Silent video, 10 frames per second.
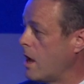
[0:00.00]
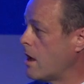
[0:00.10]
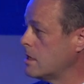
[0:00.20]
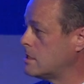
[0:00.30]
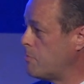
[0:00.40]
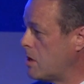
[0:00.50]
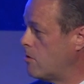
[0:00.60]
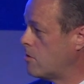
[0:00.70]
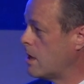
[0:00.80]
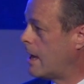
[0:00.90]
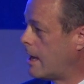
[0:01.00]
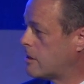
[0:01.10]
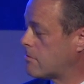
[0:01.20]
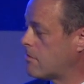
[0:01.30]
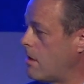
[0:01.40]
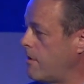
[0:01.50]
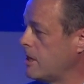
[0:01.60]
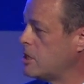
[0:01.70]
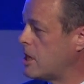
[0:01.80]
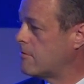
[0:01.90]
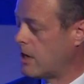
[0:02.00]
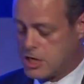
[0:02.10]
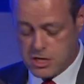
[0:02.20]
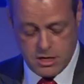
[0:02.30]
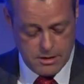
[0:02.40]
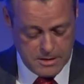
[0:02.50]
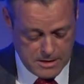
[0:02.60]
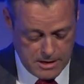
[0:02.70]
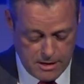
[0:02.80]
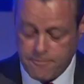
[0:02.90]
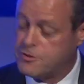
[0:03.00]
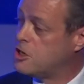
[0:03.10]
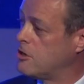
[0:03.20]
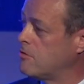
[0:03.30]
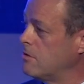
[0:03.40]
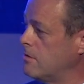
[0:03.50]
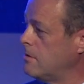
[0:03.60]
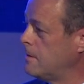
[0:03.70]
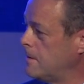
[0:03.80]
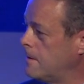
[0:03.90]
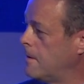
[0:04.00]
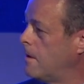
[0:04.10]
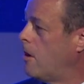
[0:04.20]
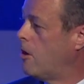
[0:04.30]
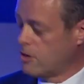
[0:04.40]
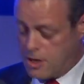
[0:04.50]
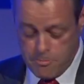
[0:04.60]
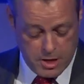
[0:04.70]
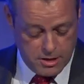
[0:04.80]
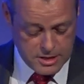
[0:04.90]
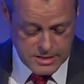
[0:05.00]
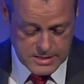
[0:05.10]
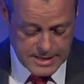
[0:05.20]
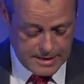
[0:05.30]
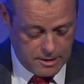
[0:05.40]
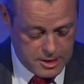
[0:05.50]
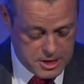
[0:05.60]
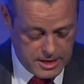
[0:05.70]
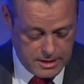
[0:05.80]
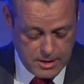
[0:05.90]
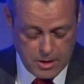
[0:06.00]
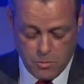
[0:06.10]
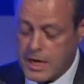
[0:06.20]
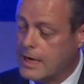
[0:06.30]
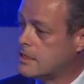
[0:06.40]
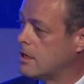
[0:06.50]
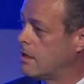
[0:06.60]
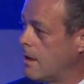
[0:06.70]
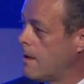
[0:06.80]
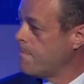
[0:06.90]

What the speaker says: we're going to build a thriving generation of children on computers and technology, we need to